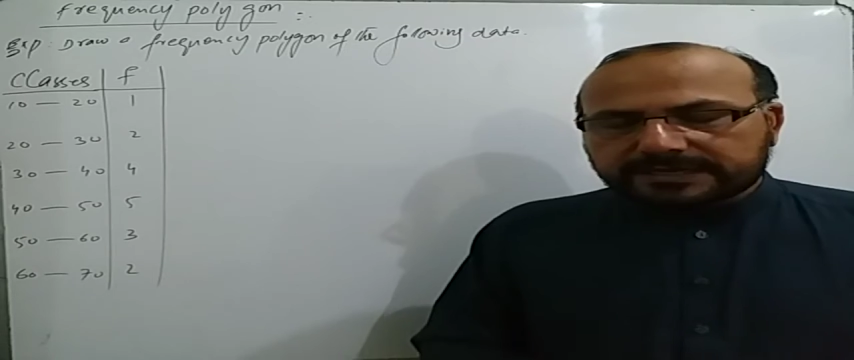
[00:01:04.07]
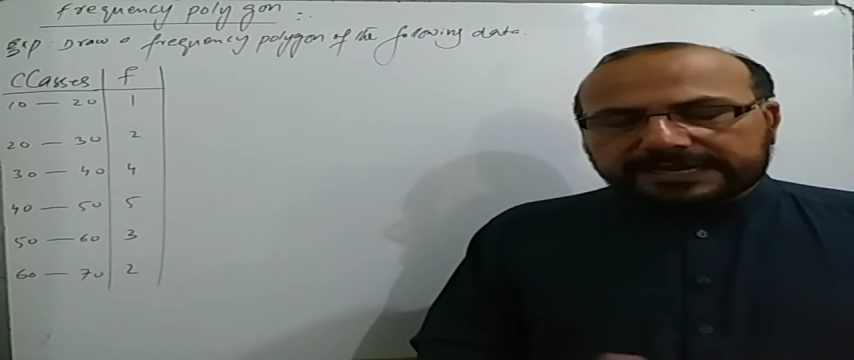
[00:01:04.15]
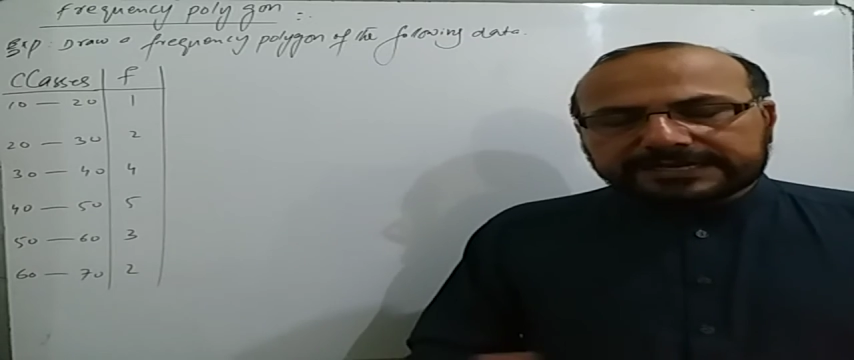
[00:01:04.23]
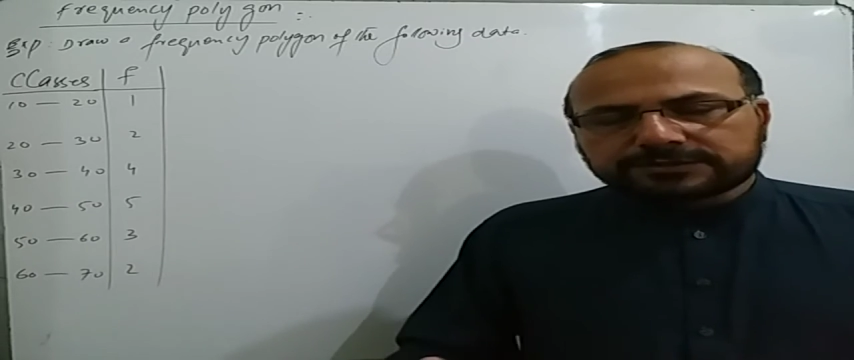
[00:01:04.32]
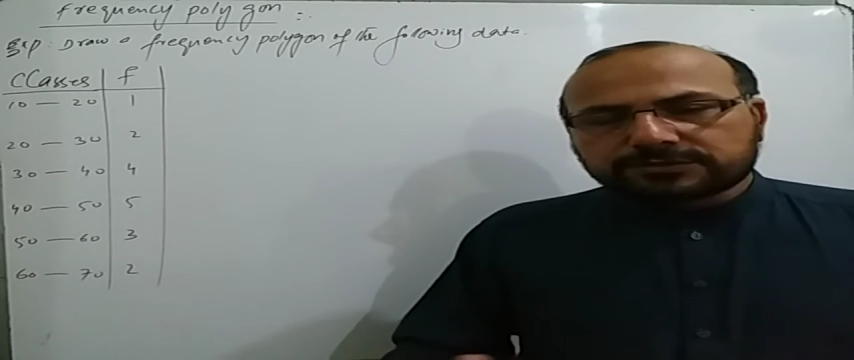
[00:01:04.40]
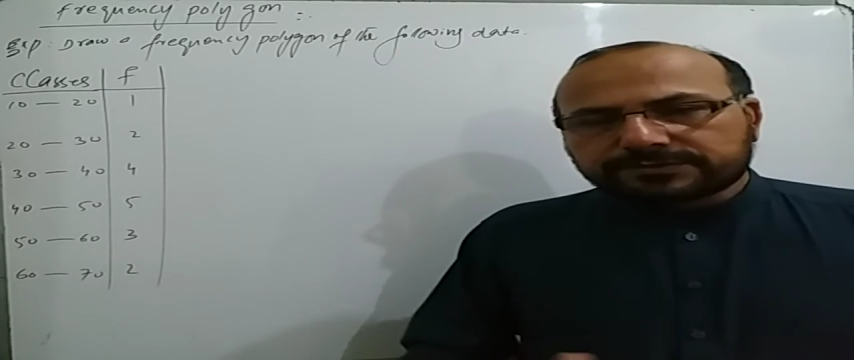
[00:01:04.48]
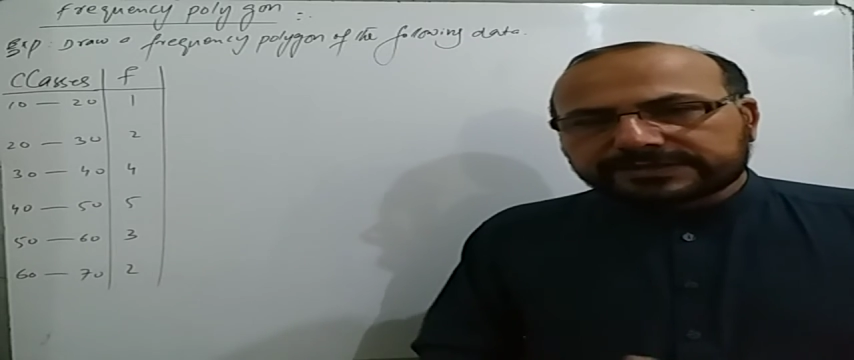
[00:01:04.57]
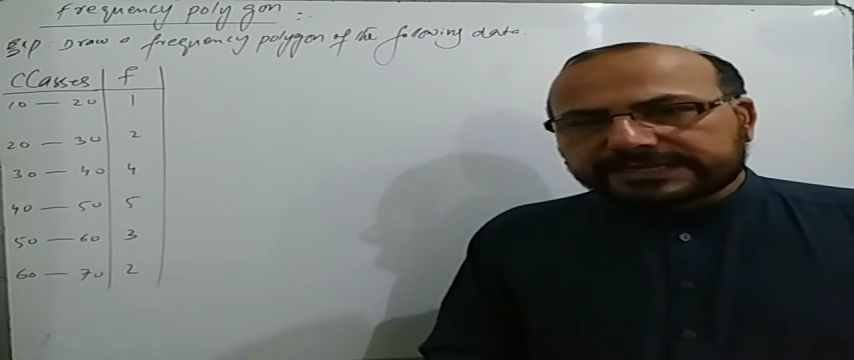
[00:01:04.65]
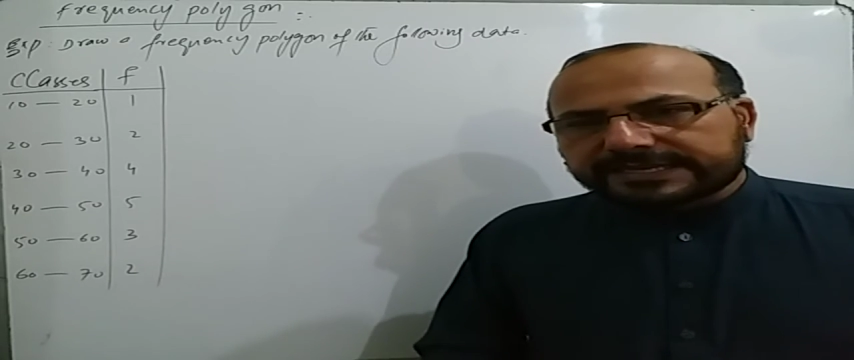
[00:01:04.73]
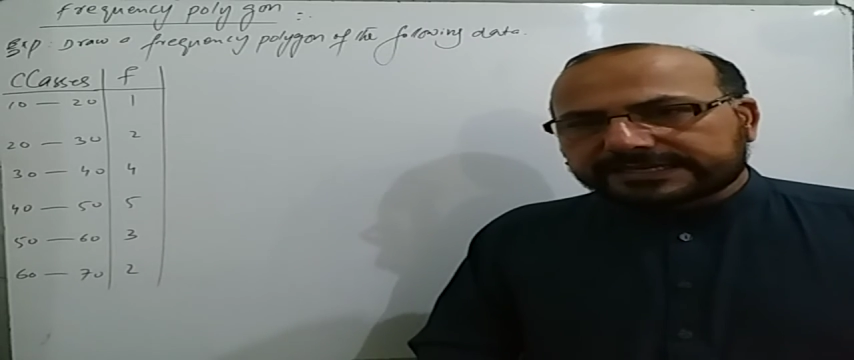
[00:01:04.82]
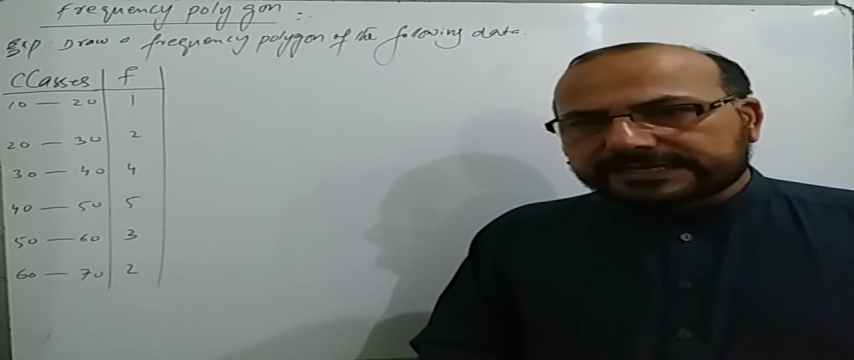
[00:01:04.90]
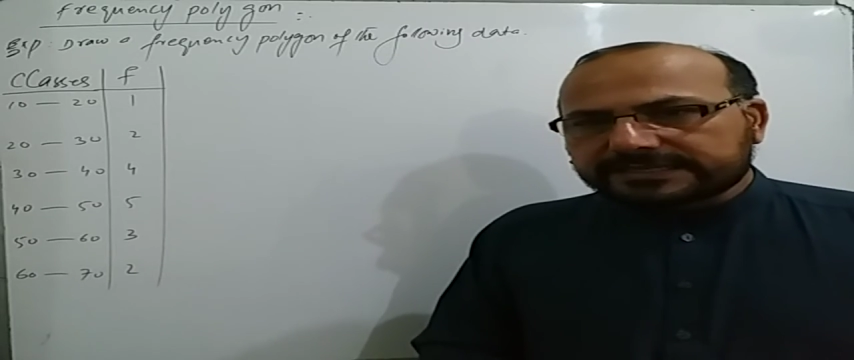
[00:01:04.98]
line, so we
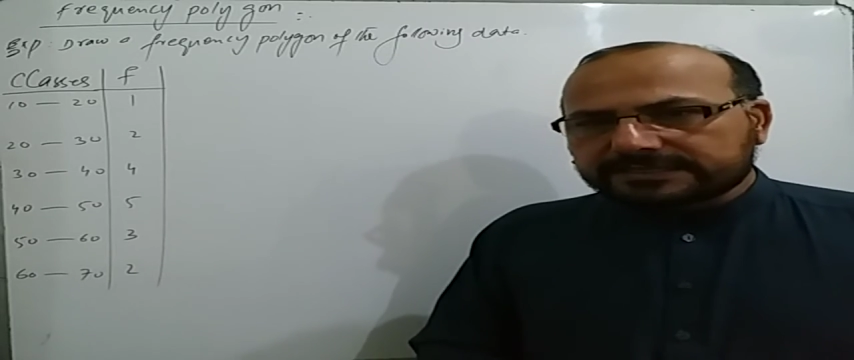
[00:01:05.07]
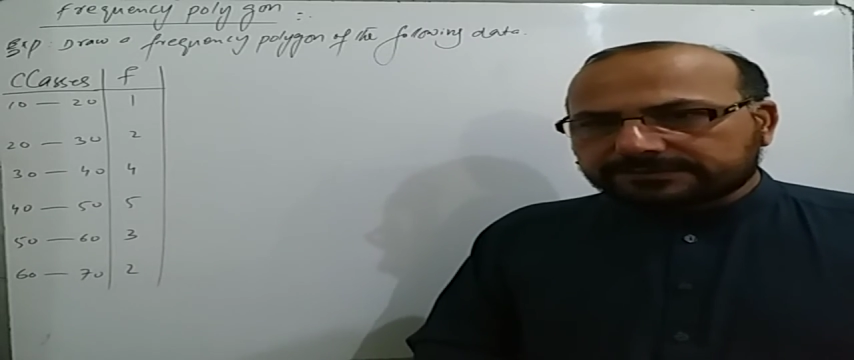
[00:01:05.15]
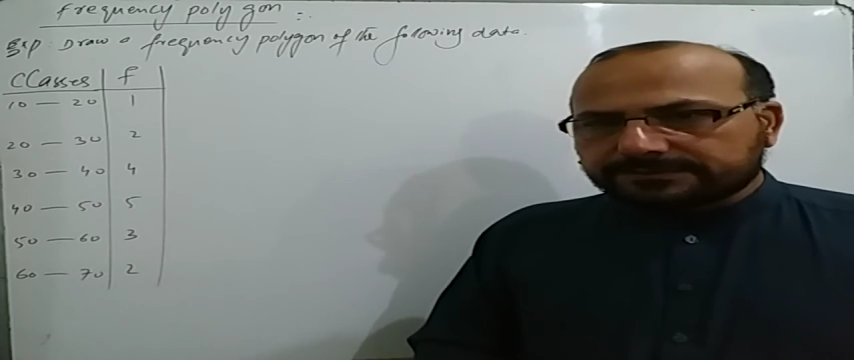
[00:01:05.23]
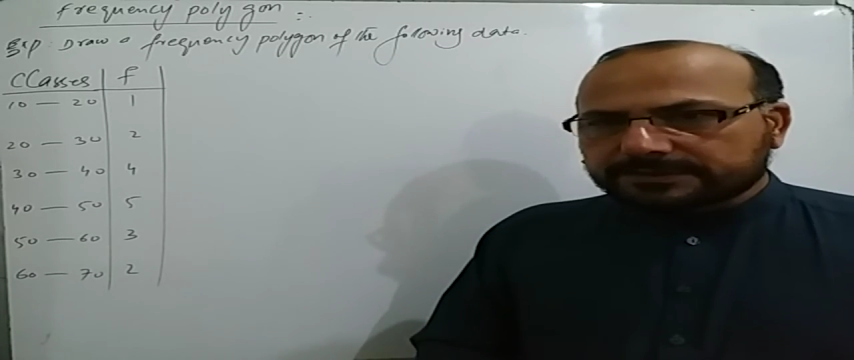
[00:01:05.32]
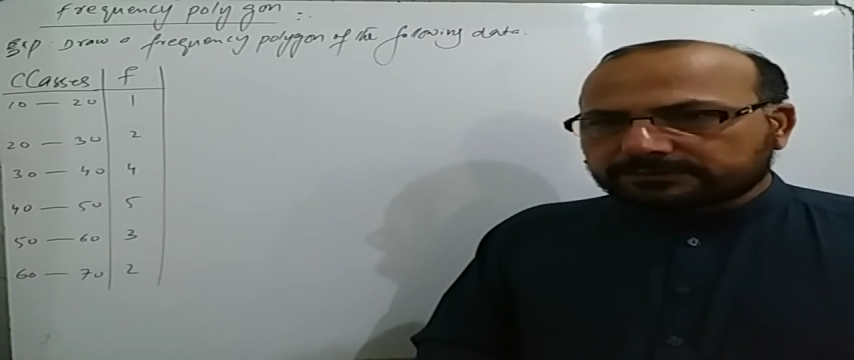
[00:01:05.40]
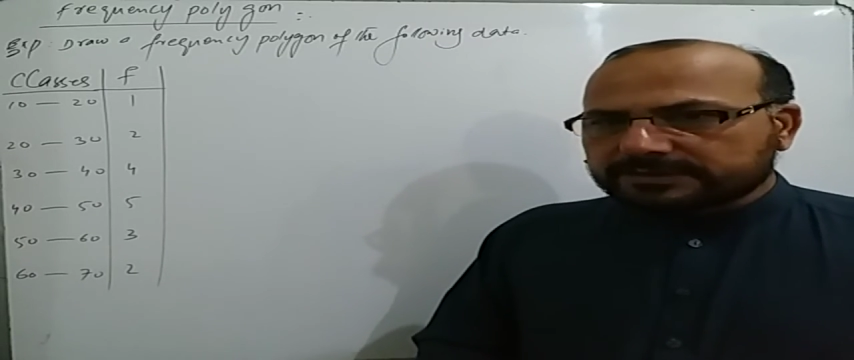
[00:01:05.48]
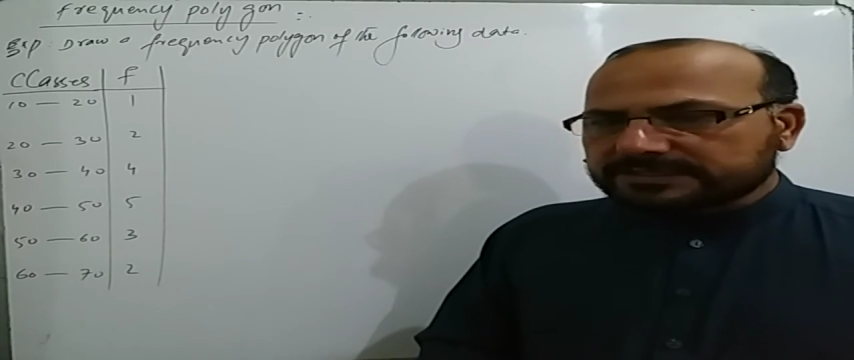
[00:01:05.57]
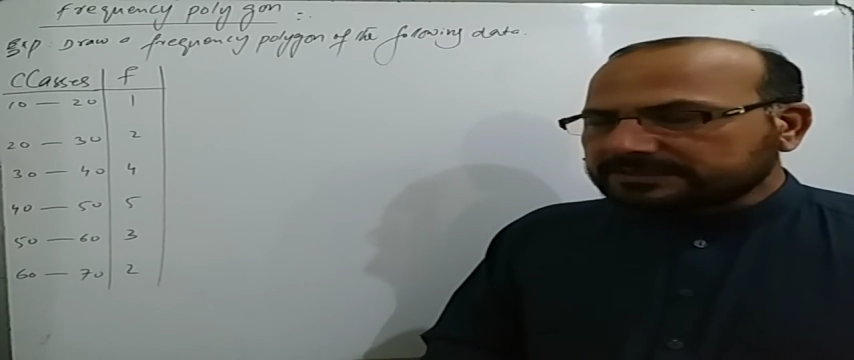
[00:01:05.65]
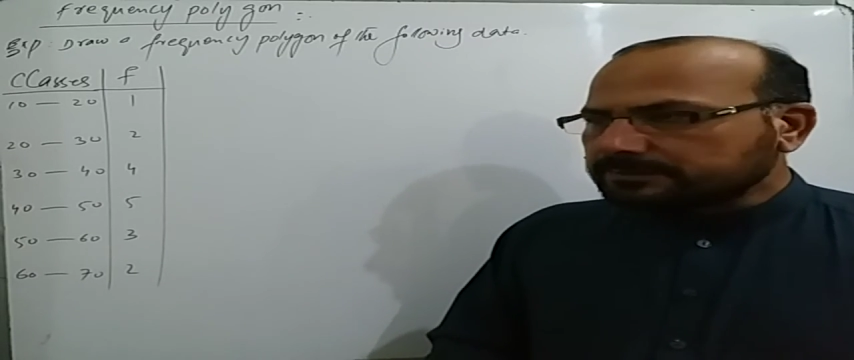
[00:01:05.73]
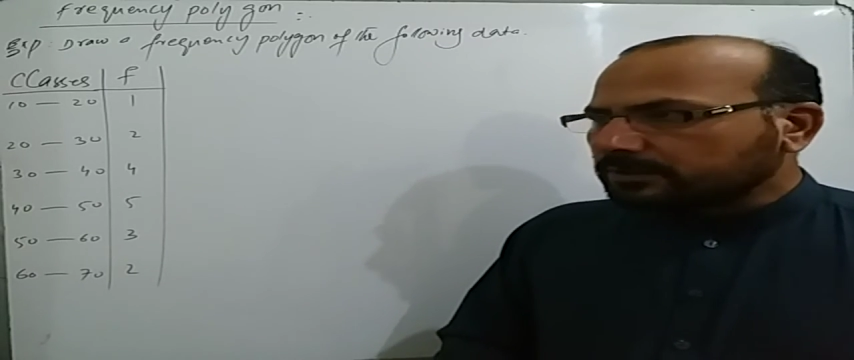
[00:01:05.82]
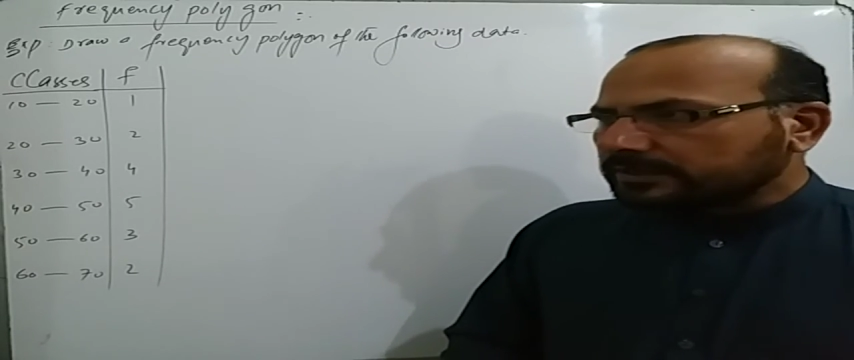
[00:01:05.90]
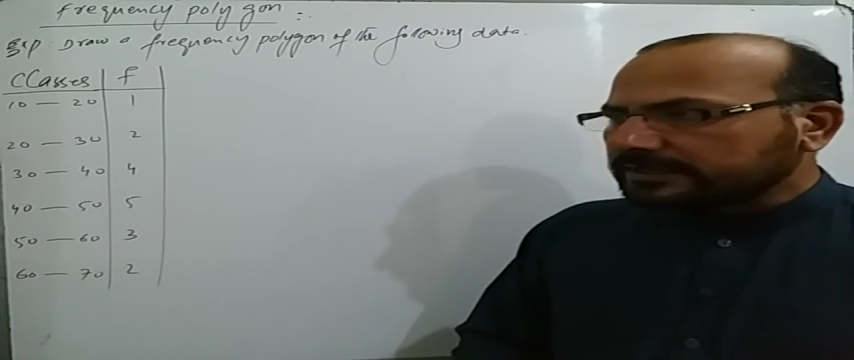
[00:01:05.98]
can get the
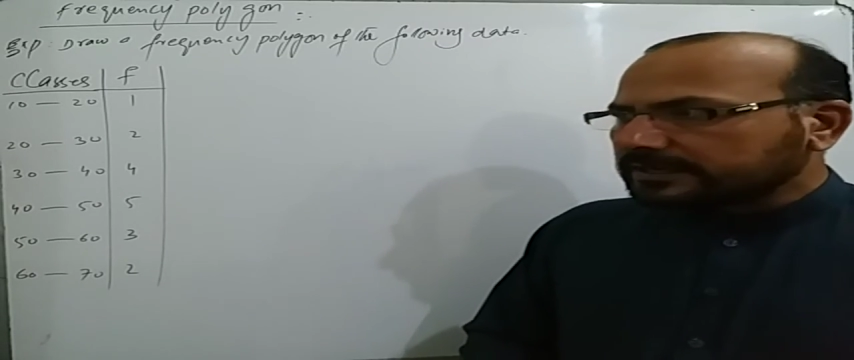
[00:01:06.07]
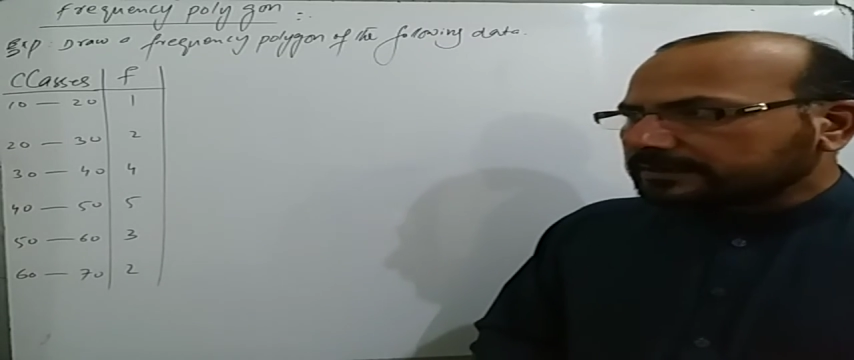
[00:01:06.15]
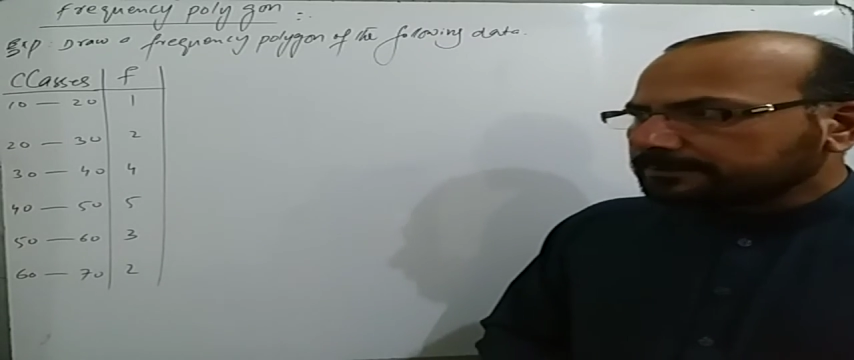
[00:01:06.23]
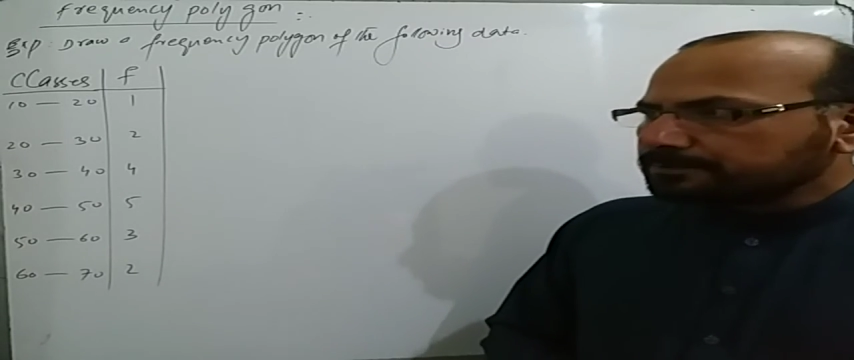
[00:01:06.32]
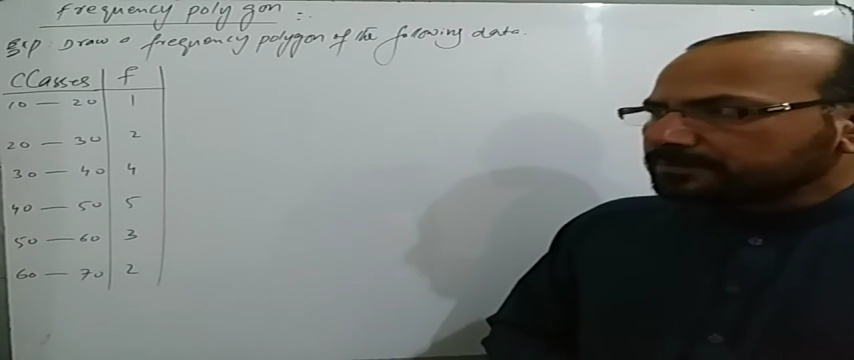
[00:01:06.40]
frequency polygon.